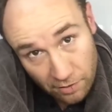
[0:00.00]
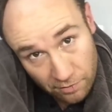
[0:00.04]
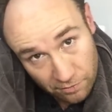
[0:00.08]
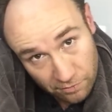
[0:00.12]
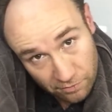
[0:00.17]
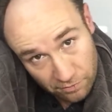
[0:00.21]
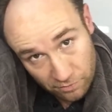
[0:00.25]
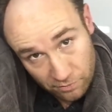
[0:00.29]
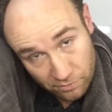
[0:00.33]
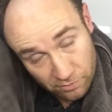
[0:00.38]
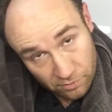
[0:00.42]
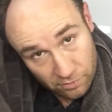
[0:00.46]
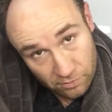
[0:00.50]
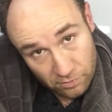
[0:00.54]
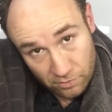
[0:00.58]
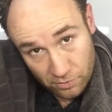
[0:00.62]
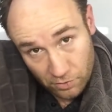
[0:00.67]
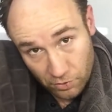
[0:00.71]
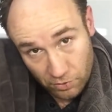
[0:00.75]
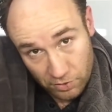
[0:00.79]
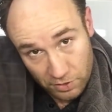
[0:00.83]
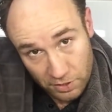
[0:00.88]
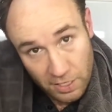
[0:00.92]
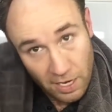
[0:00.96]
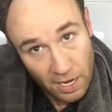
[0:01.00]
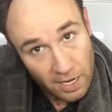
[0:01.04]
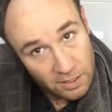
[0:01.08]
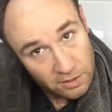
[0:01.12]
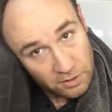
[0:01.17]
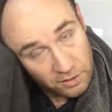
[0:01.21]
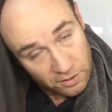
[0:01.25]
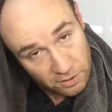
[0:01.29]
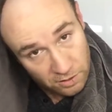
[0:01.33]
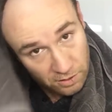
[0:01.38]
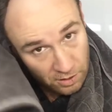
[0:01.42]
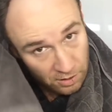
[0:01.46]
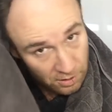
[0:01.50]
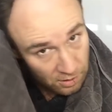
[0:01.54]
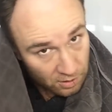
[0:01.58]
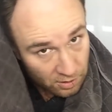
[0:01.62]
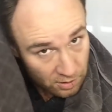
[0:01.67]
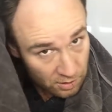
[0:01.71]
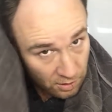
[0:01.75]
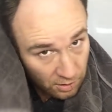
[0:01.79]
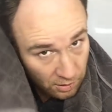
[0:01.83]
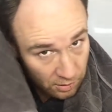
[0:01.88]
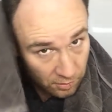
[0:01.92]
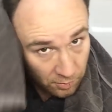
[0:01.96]
of your education.
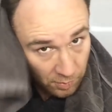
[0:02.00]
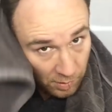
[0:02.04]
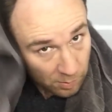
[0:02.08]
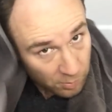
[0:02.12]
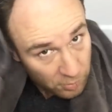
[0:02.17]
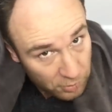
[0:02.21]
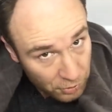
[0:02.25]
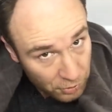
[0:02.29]
A lot of people